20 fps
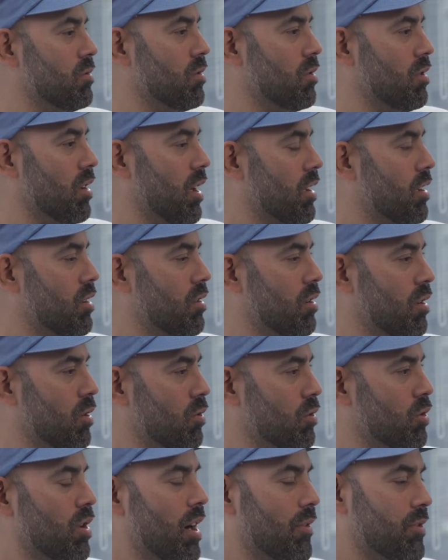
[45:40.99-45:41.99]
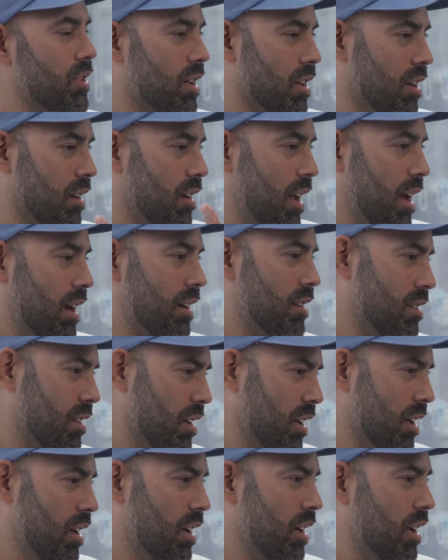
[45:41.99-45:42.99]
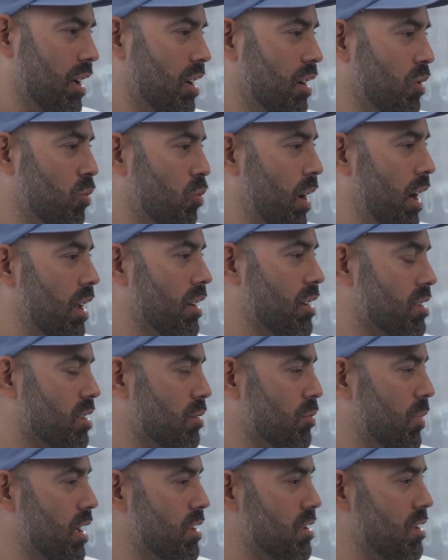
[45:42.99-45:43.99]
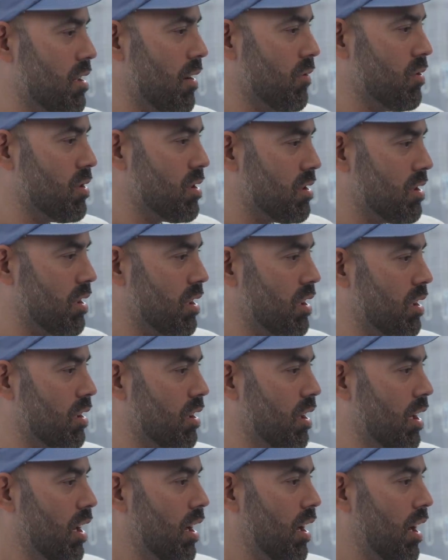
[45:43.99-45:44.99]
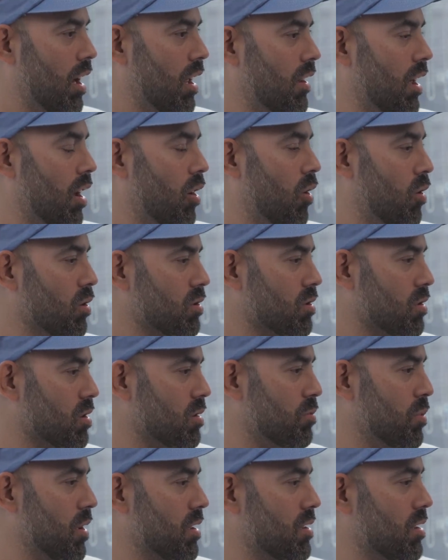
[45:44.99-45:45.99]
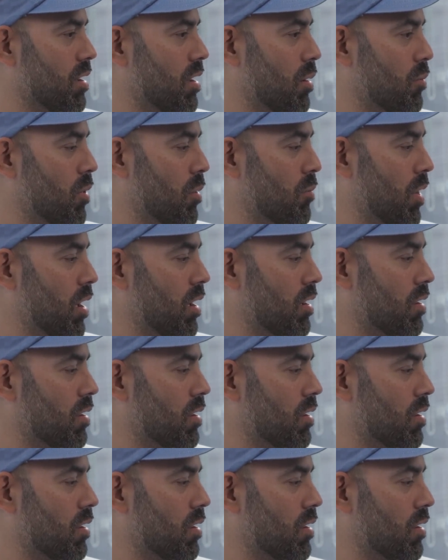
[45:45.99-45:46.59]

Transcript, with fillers: Or like, you know, you have to connect in a way that somebody's never seen and that also speaks to them on many